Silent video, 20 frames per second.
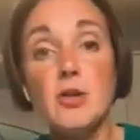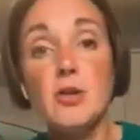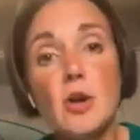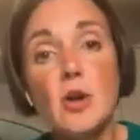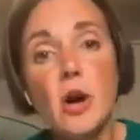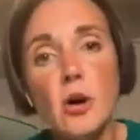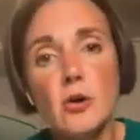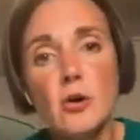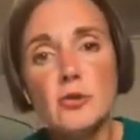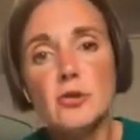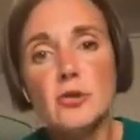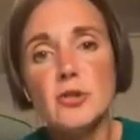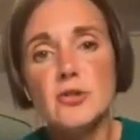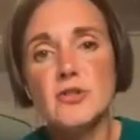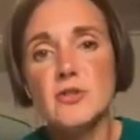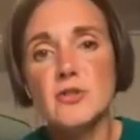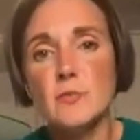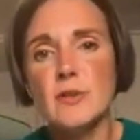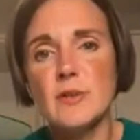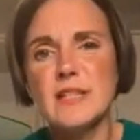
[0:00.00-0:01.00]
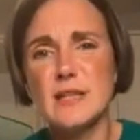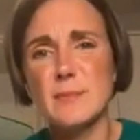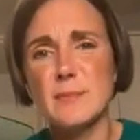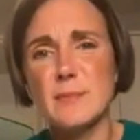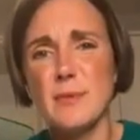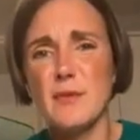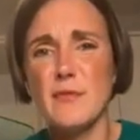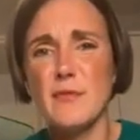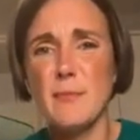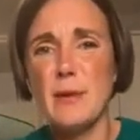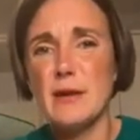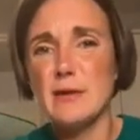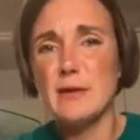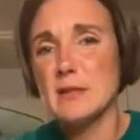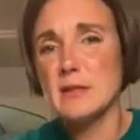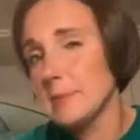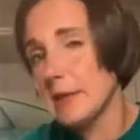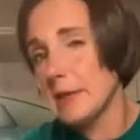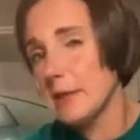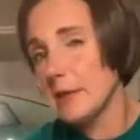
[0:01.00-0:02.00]
And you can't use the whisk above
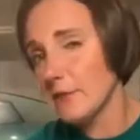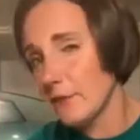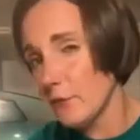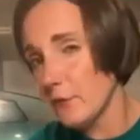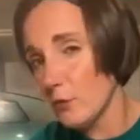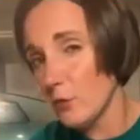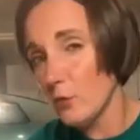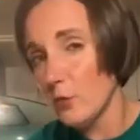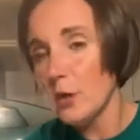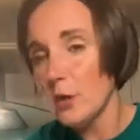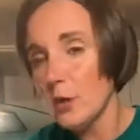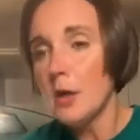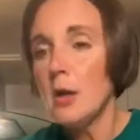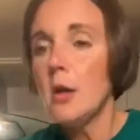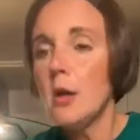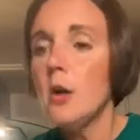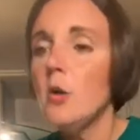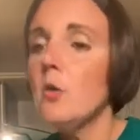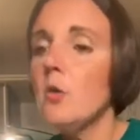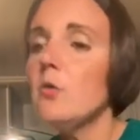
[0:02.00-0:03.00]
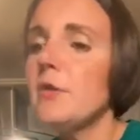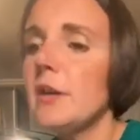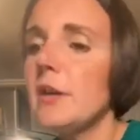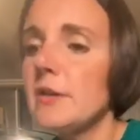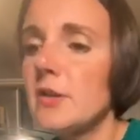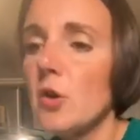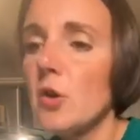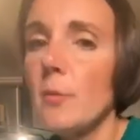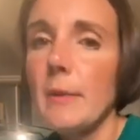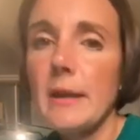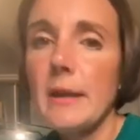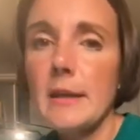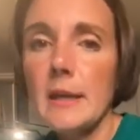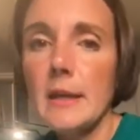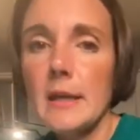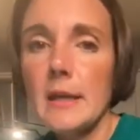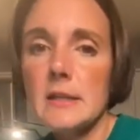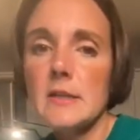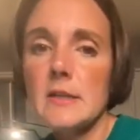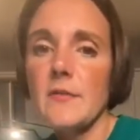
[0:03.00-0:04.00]
about speed 4, although Tom
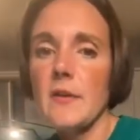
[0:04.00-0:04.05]
Aitken's